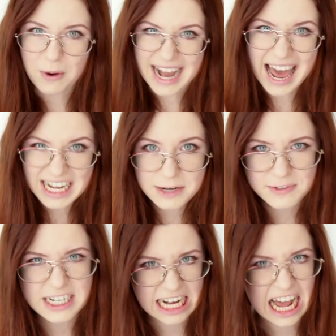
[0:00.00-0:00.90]
When I
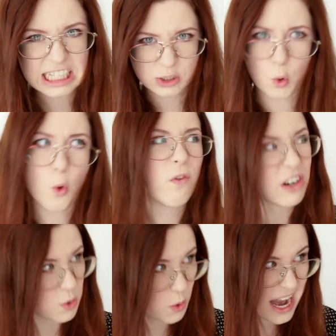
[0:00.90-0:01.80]
lived in Glasgow over
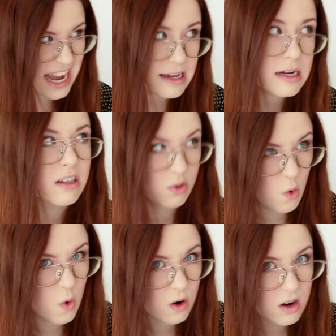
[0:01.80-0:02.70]
20 years
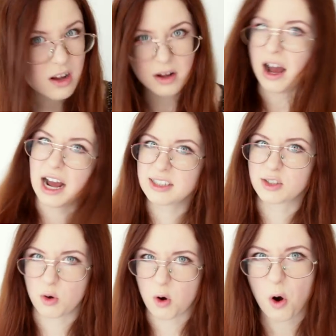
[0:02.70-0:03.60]
ago, I
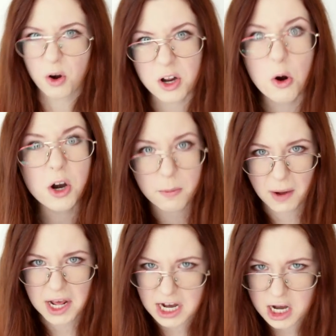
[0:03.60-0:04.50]
saw a hurdy-gurdy
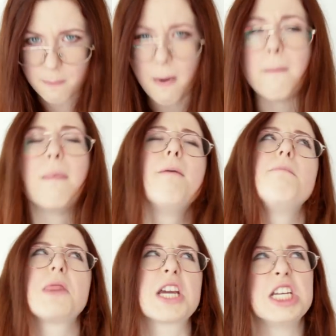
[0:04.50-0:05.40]
player in the pub.
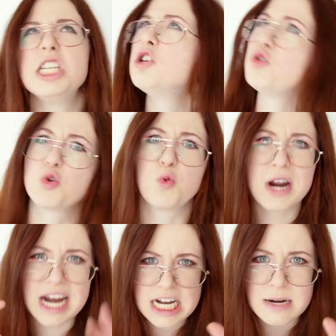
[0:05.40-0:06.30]
He needed
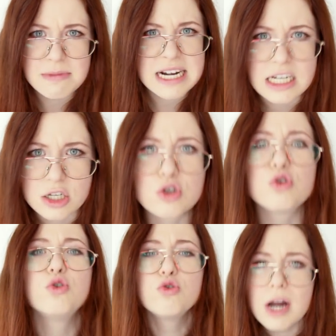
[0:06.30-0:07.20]
20 minutes to
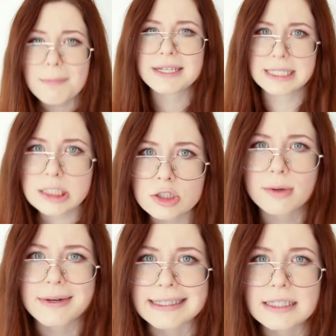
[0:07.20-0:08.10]
tune up his
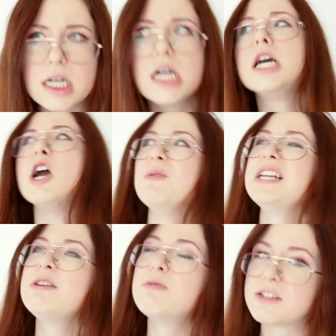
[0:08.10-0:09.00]
instrument, and when
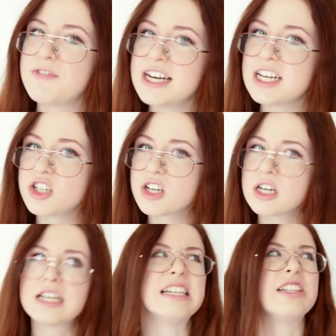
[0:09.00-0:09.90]
he was finished,
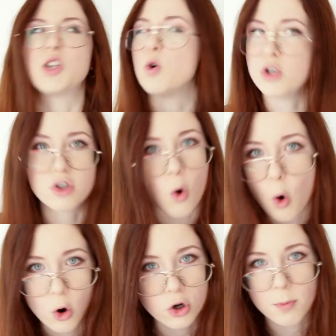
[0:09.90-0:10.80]
it sounded
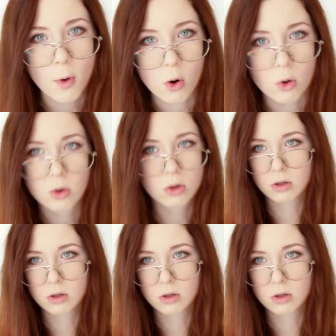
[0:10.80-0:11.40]
horrible.